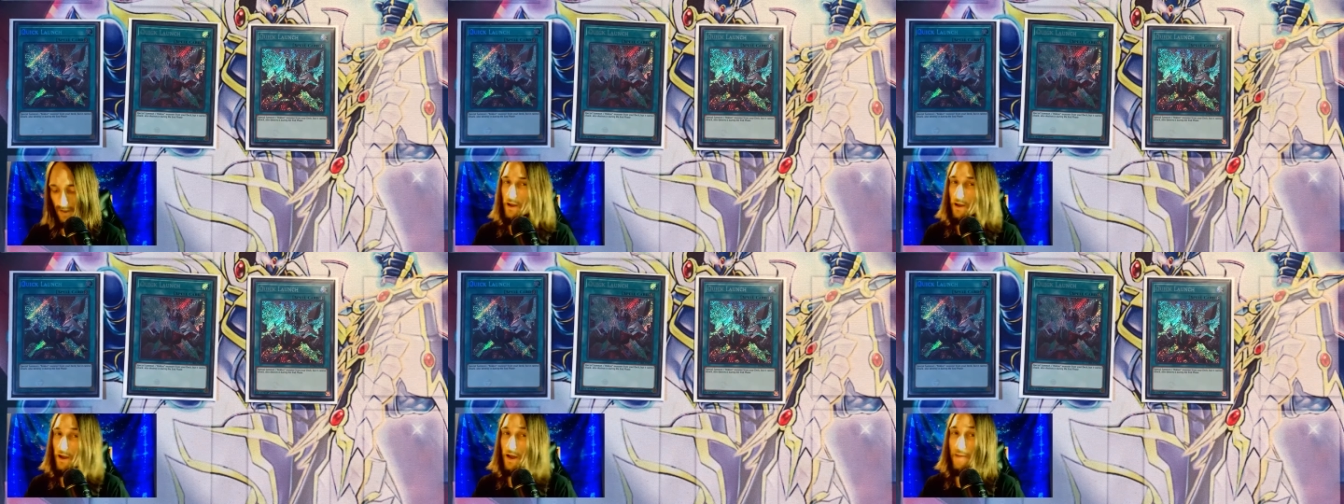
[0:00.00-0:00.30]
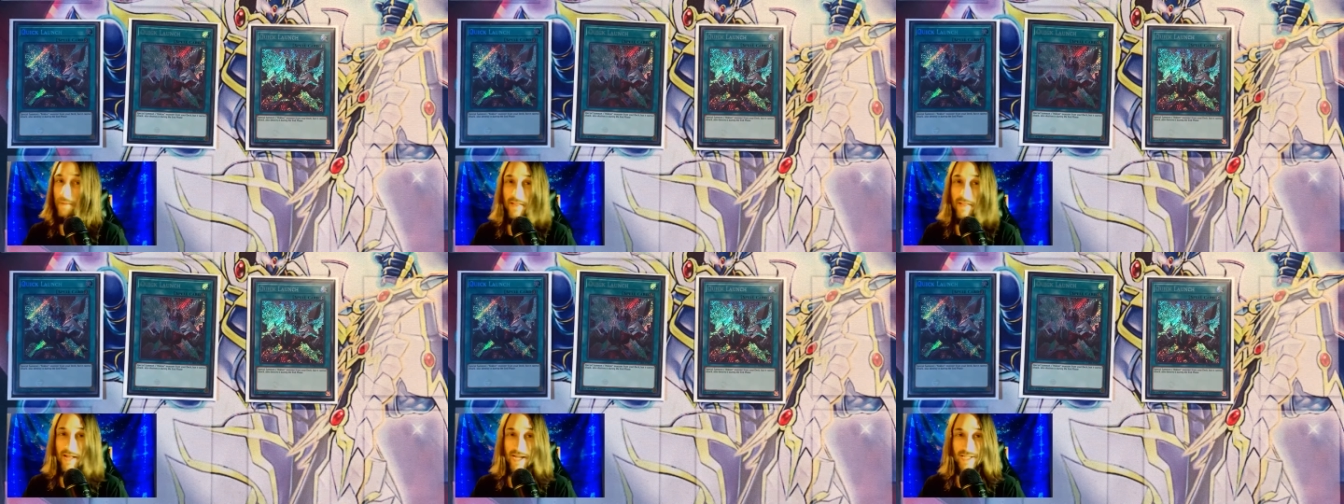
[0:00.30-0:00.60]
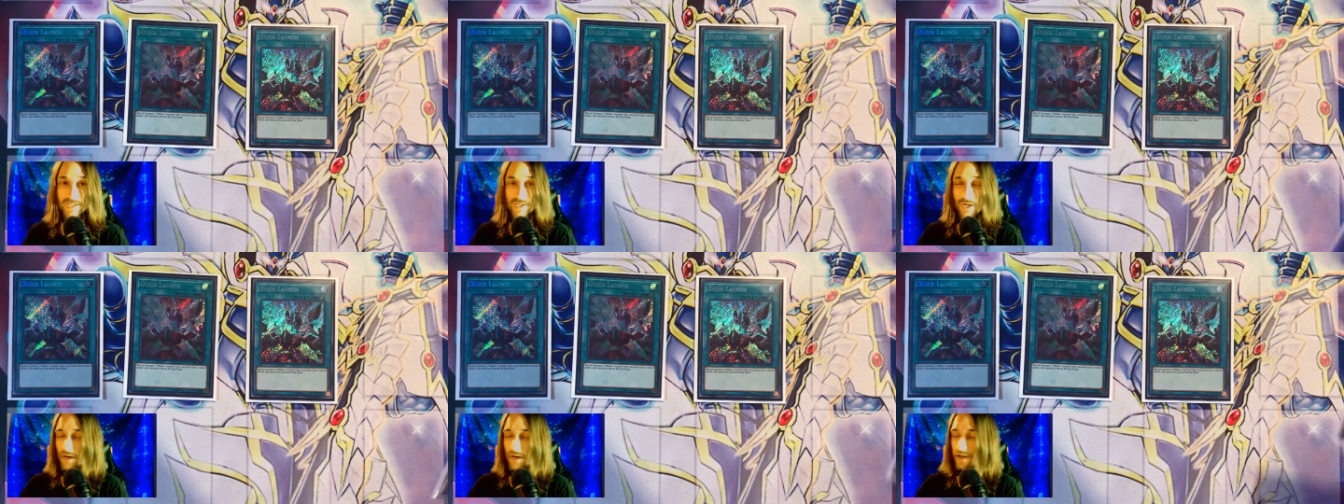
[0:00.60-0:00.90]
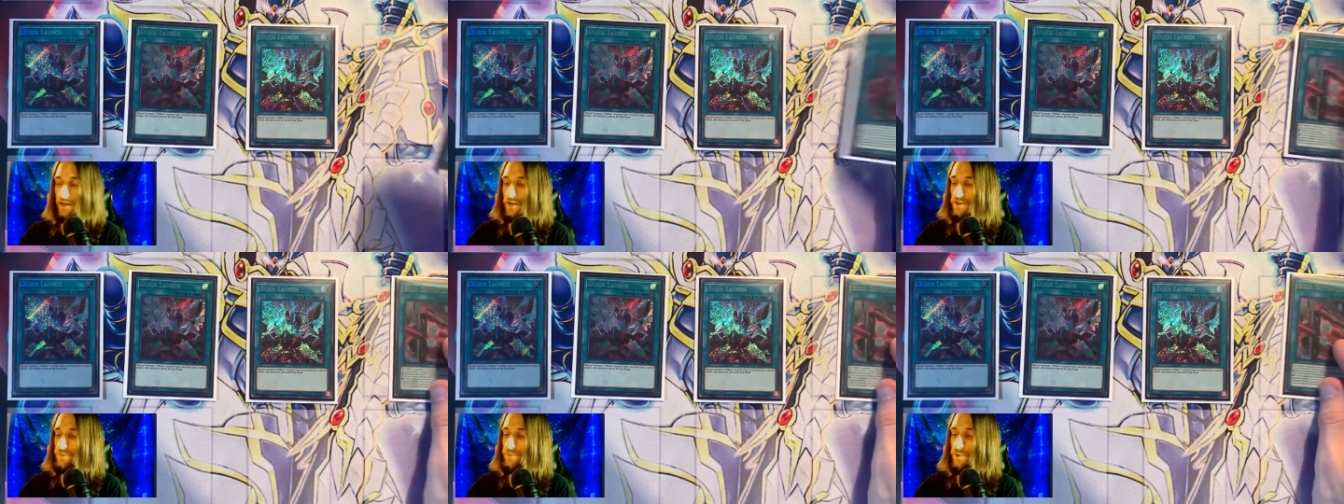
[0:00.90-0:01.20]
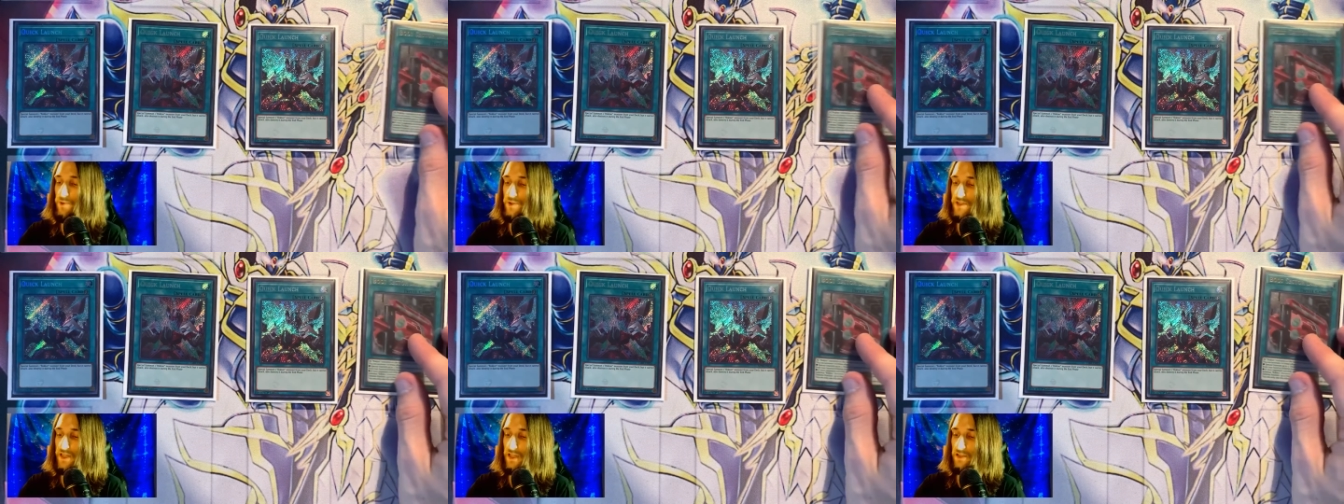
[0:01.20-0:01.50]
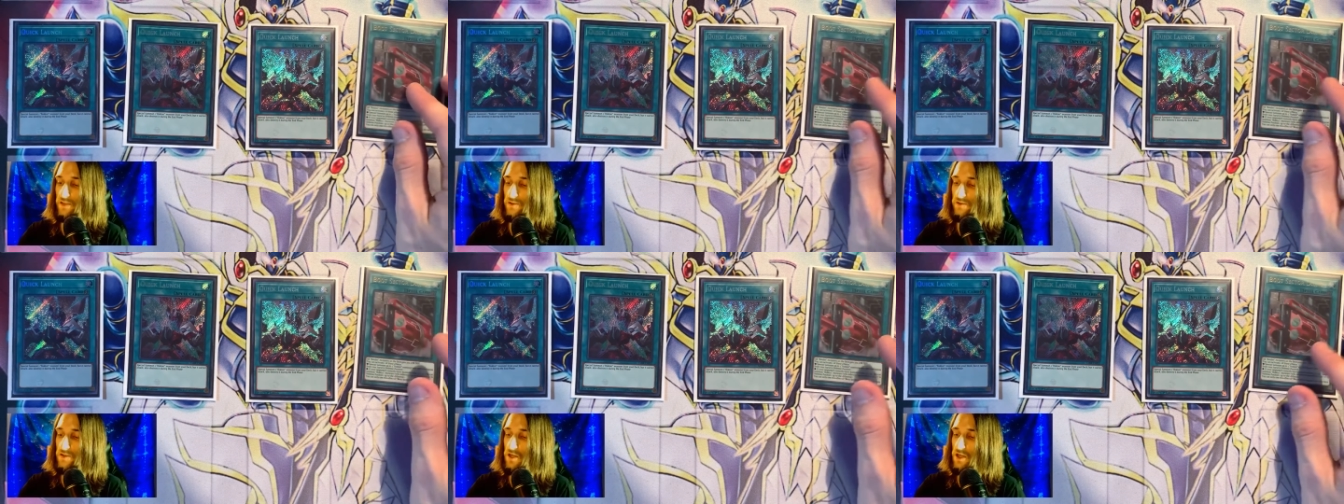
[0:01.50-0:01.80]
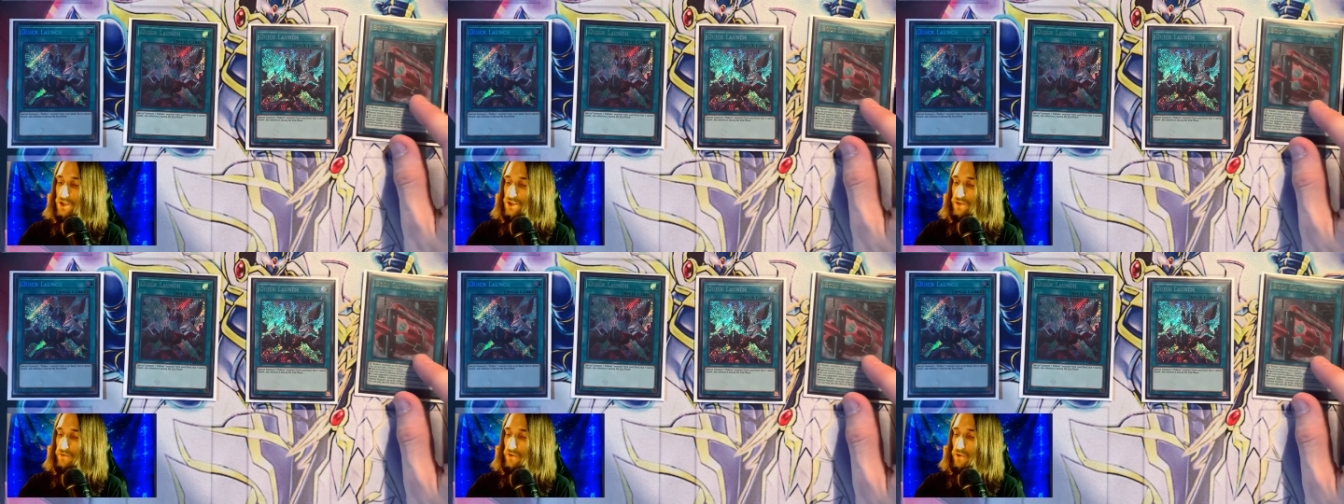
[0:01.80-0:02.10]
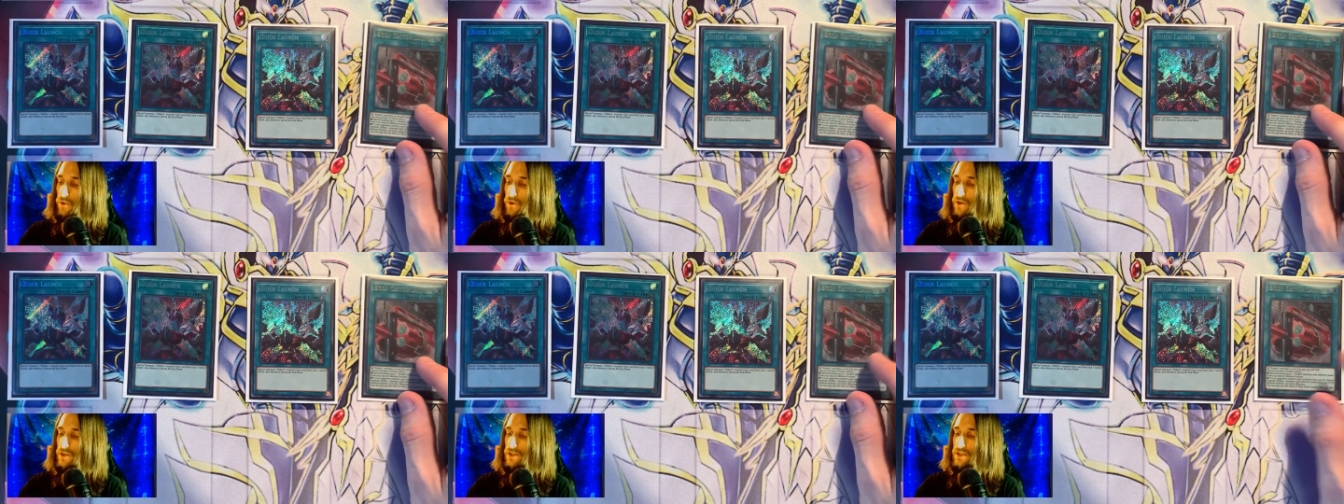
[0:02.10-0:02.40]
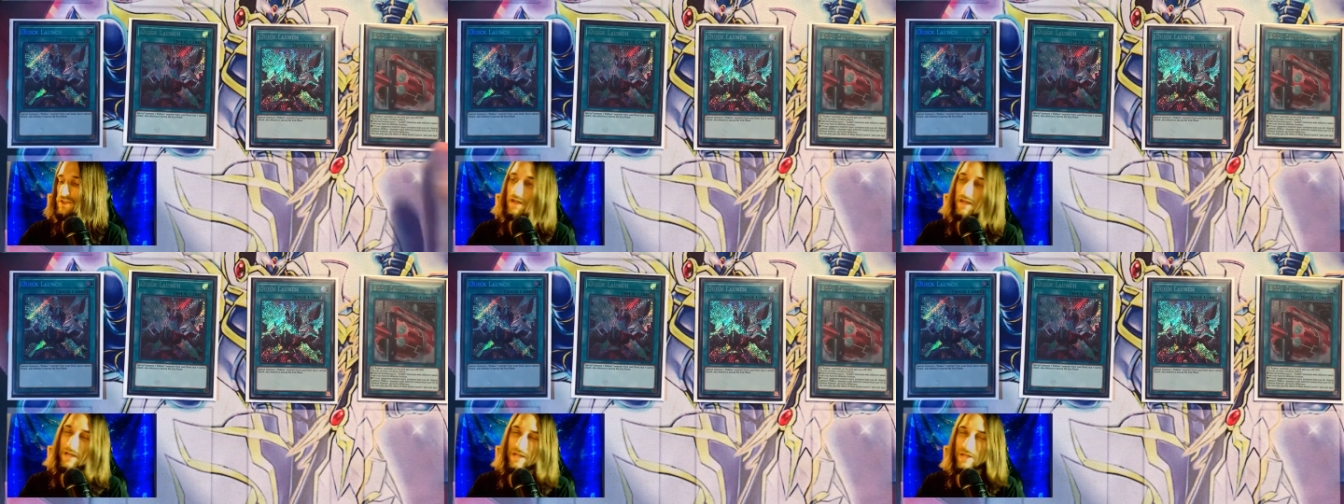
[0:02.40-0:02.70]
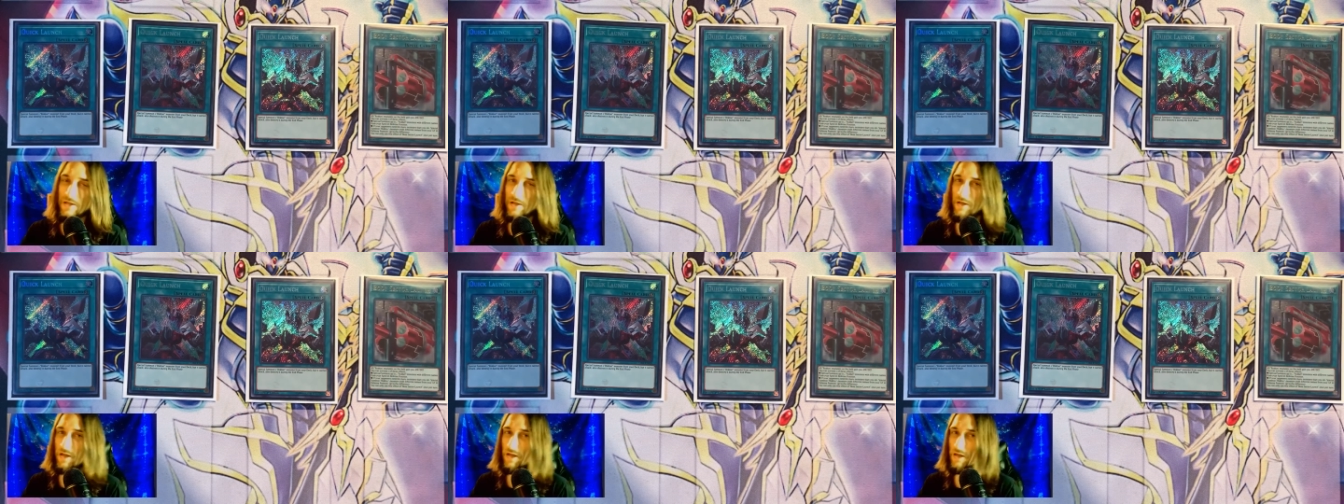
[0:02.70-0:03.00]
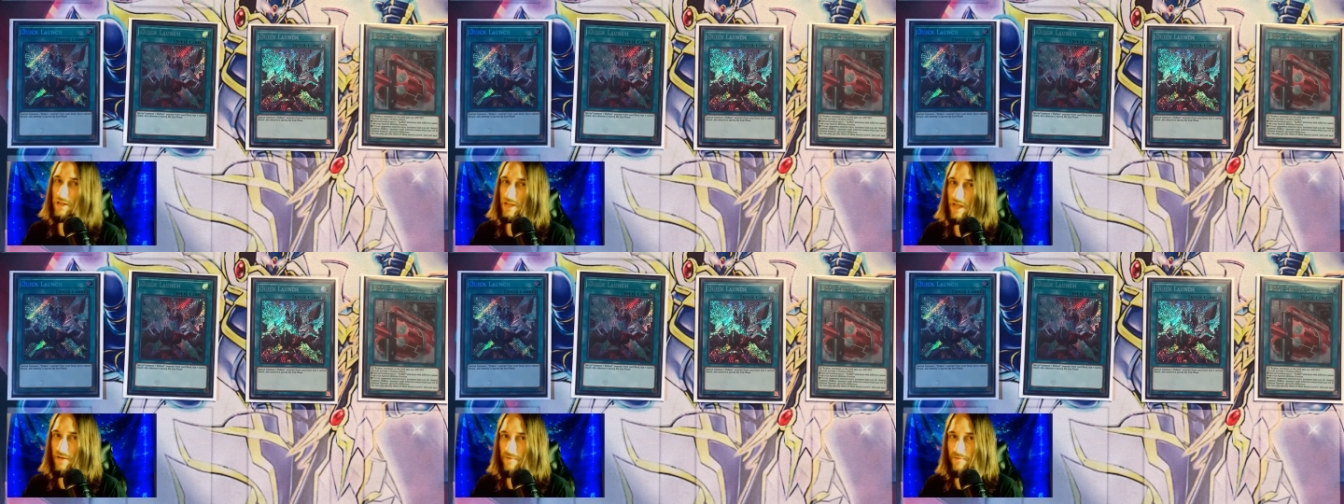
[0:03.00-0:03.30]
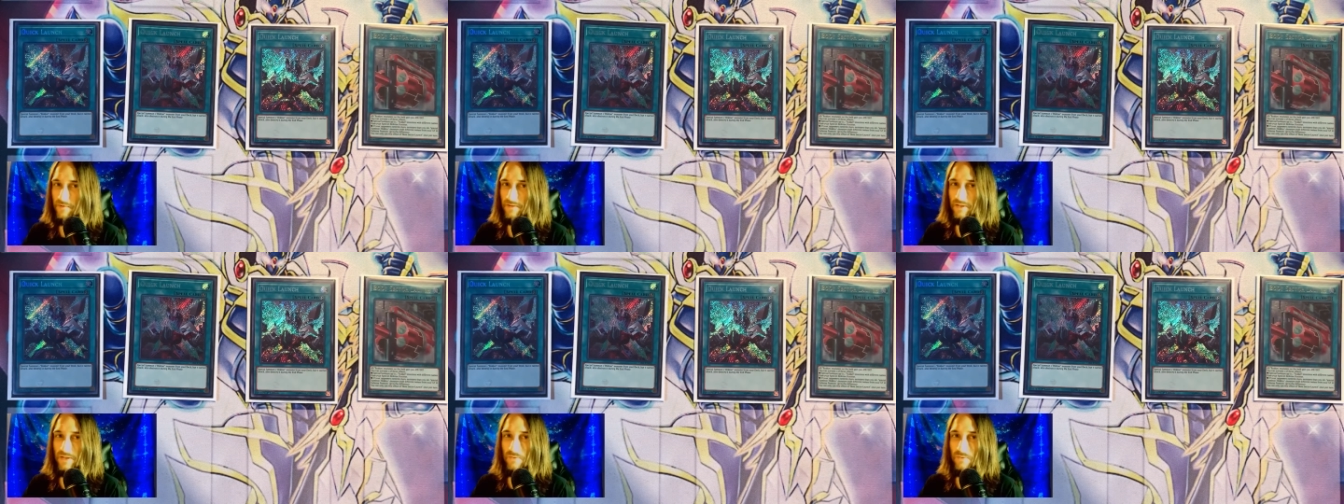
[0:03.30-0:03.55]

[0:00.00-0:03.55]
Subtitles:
And the last card here is Boot Sector Launch, of course. You're going to definitely